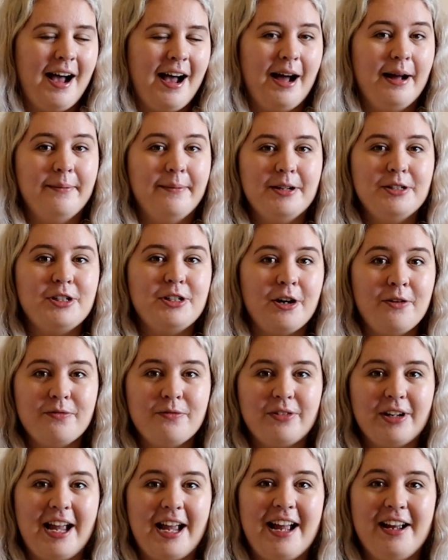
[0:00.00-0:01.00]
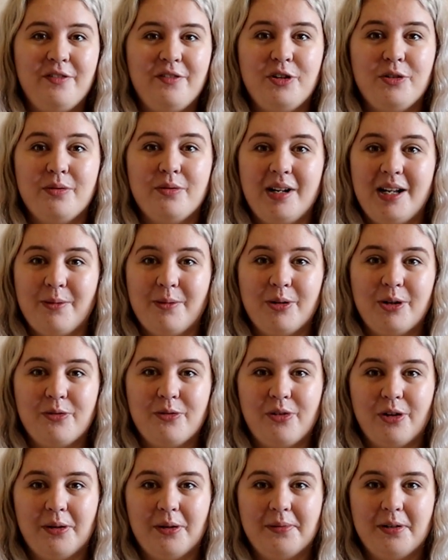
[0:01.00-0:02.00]
Don't forget, if you really want
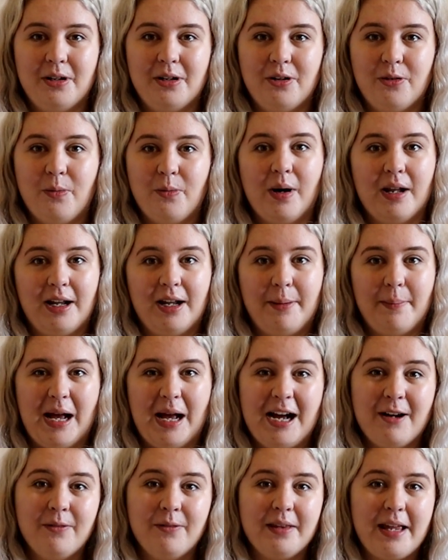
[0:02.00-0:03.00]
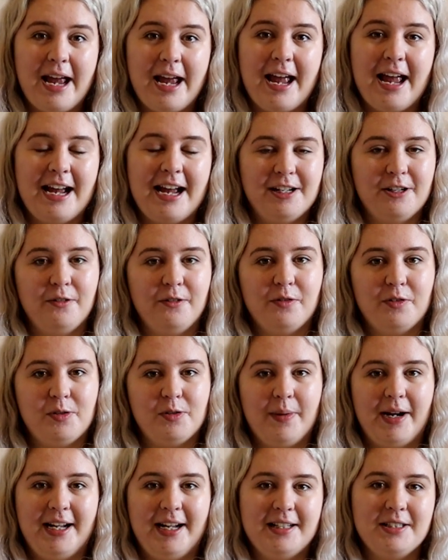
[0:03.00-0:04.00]
to follow along while I'm out there, head over
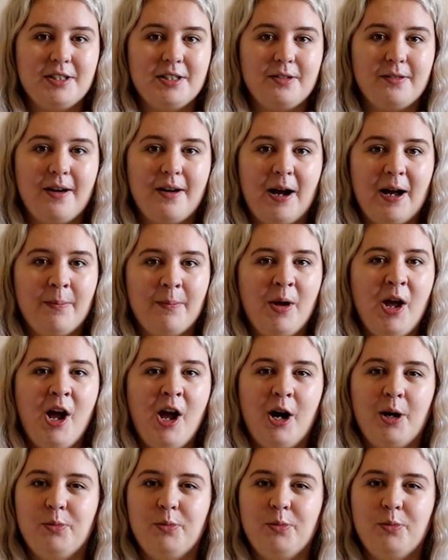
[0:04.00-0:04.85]
to my Instagram.